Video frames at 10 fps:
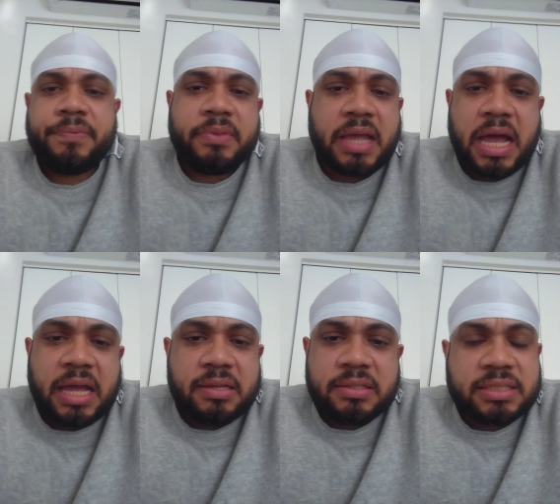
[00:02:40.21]

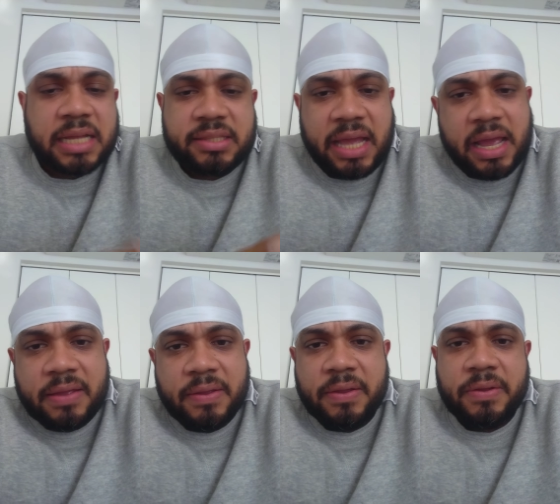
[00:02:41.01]
Nah, it's not
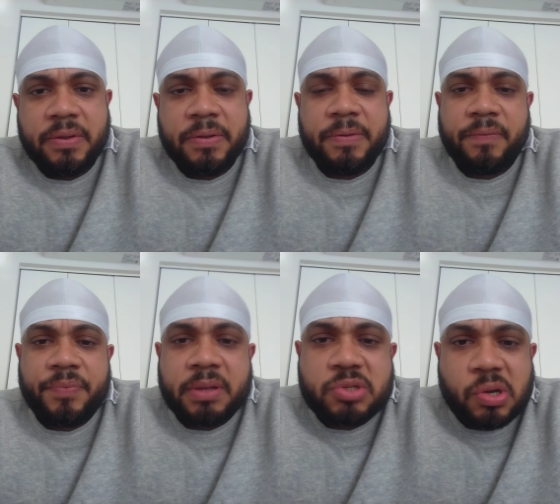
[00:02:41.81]
that.
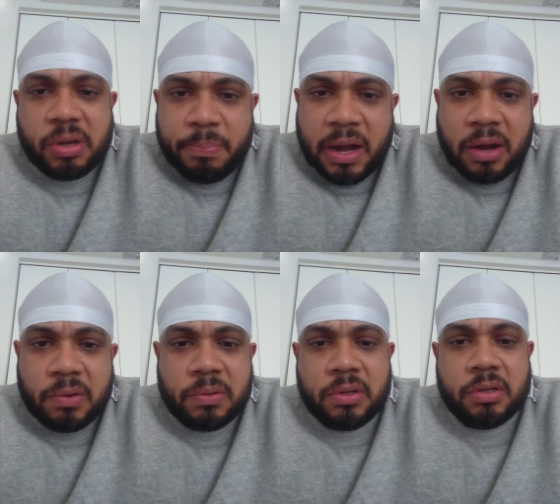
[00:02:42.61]
I'm talking about